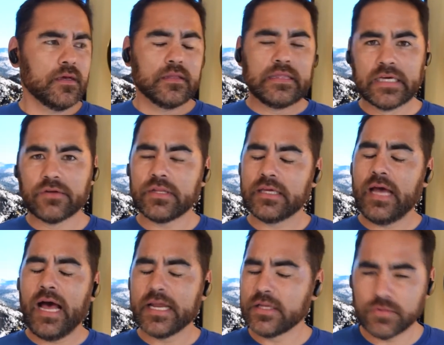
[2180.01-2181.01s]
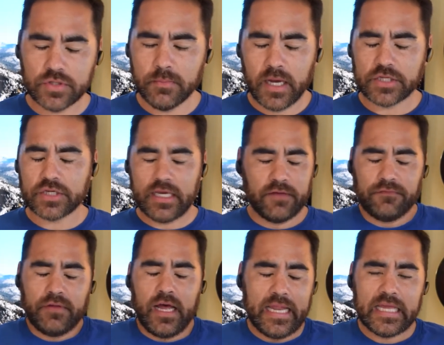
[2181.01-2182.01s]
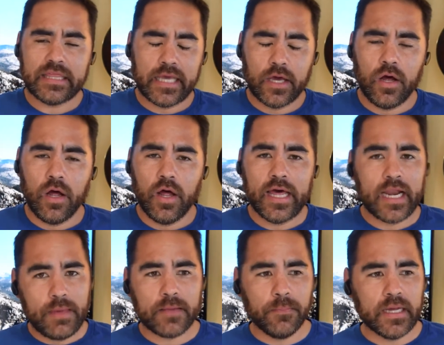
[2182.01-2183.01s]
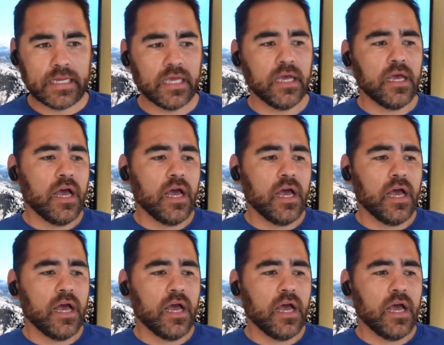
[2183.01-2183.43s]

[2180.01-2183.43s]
literally, I don't do much, if not anything at all, and I make money,